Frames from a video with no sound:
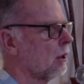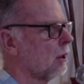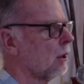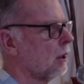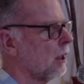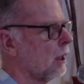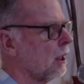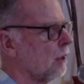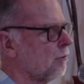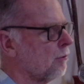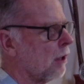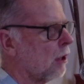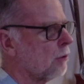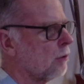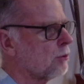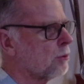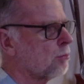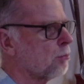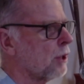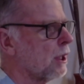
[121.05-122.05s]
involves
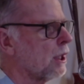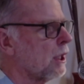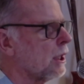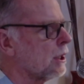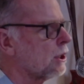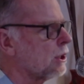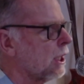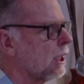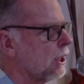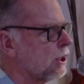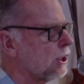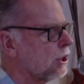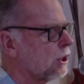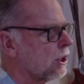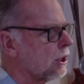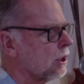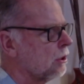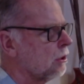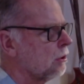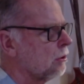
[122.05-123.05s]
bringing
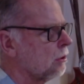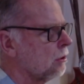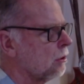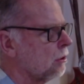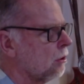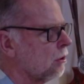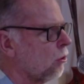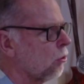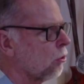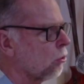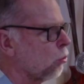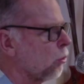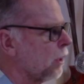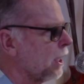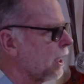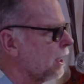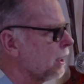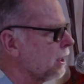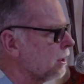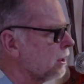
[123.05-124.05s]
attention or
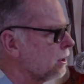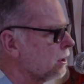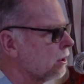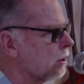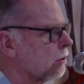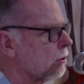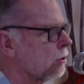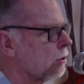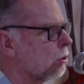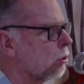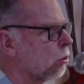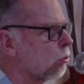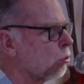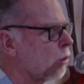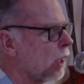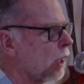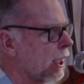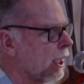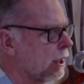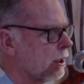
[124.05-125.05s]
awareness to a
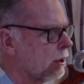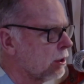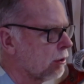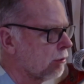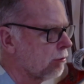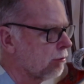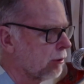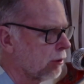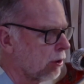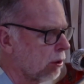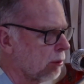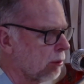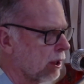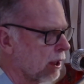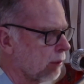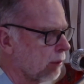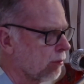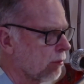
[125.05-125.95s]
range of phenomena.